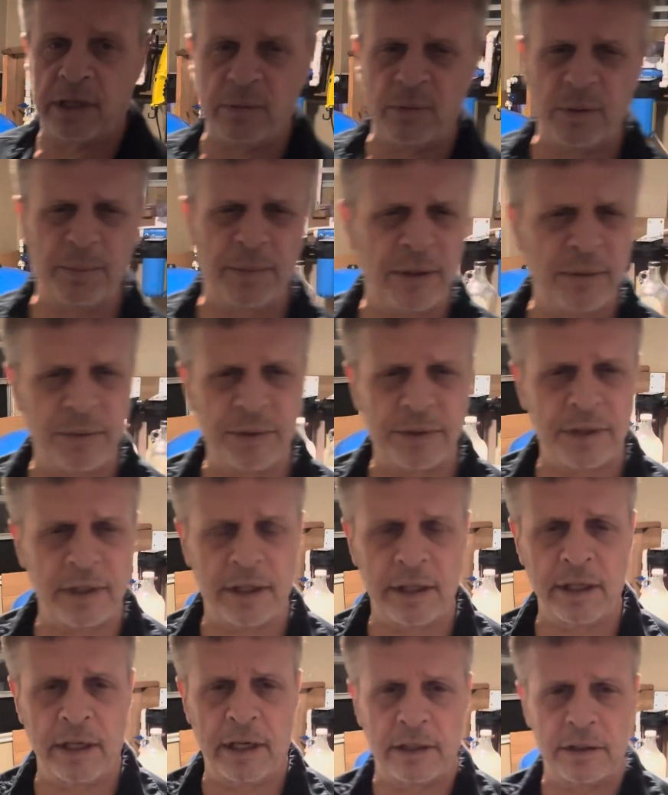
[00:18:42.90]
one, but it was
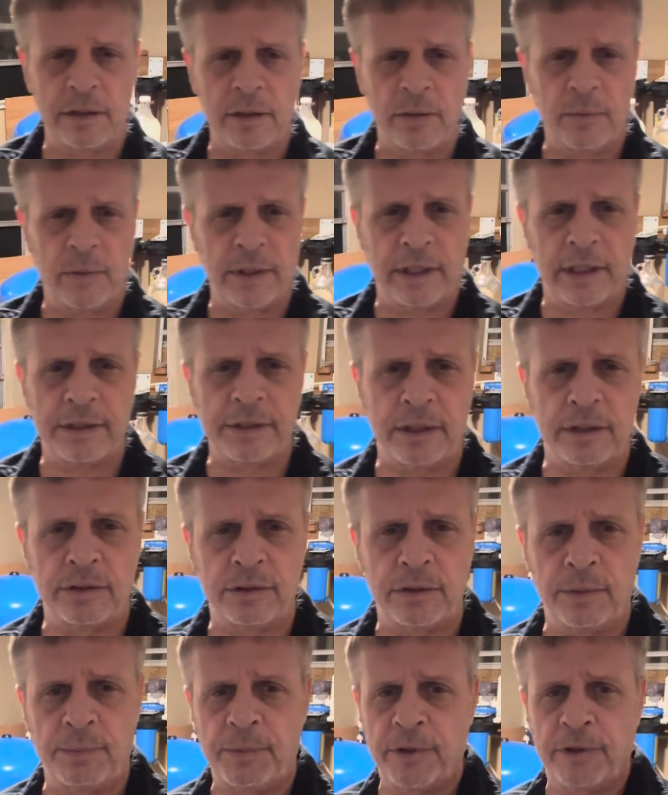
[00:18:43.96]
like at, what did I say,
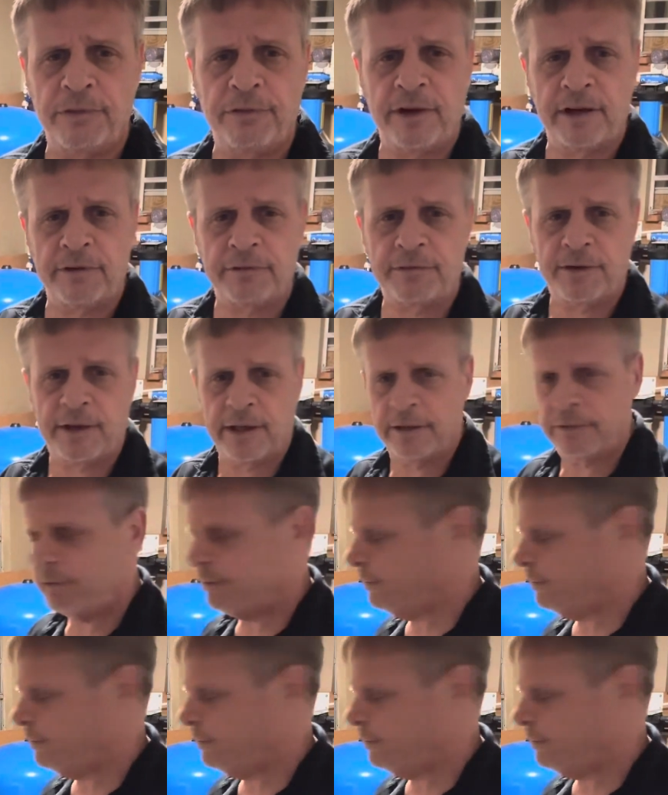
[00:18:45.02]
2.55?